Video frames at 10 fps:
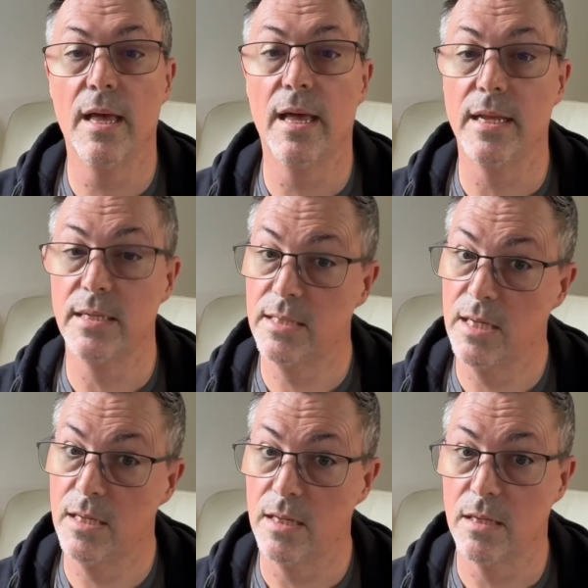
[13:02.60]
and
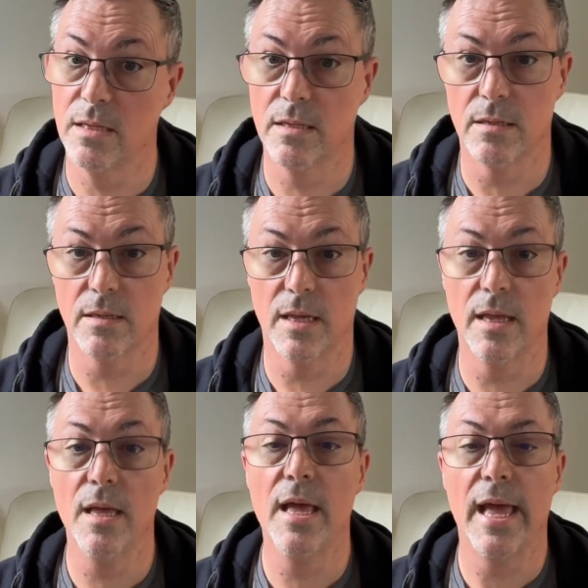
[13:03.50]
sinking, okay?
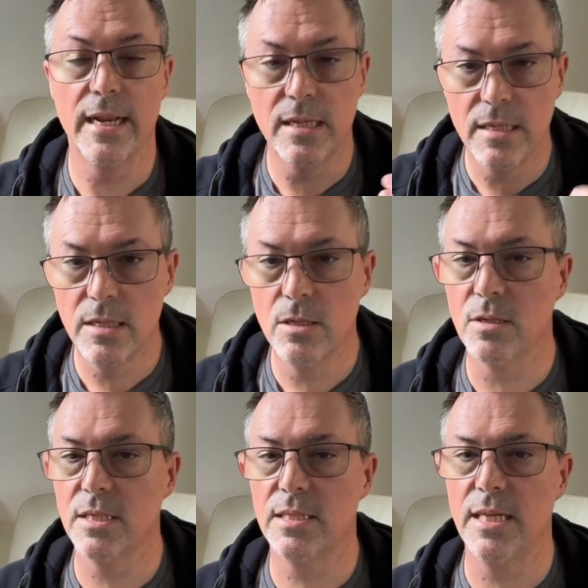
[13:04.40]
And not
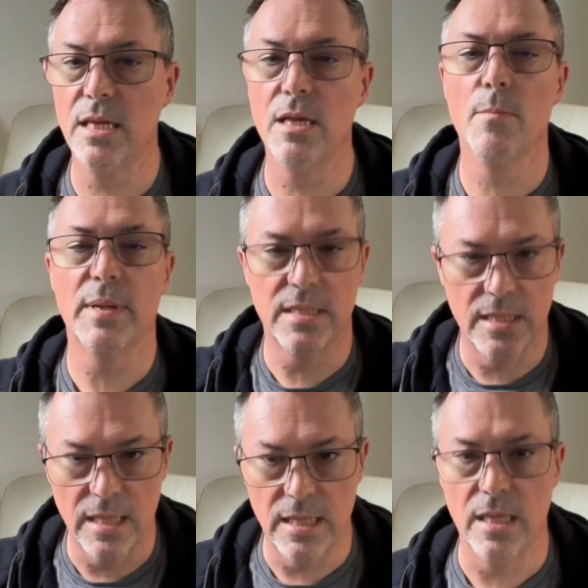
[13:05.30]
just sink, but
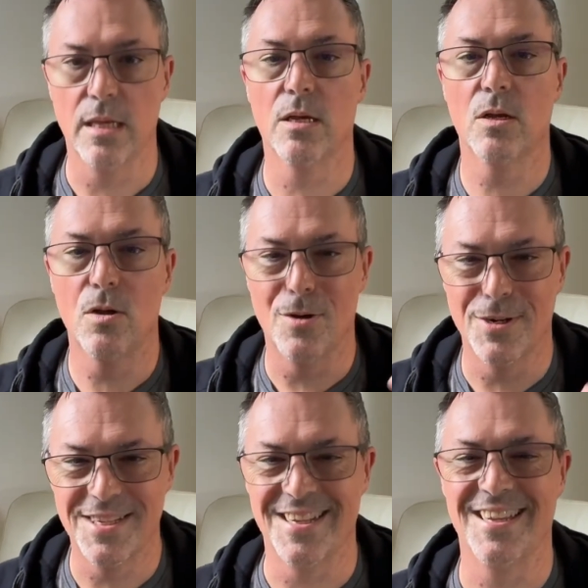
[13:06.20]
sinking
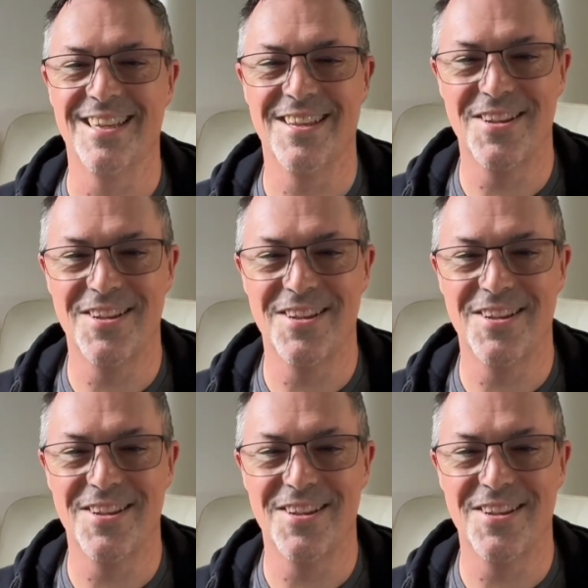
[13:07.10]
constantly.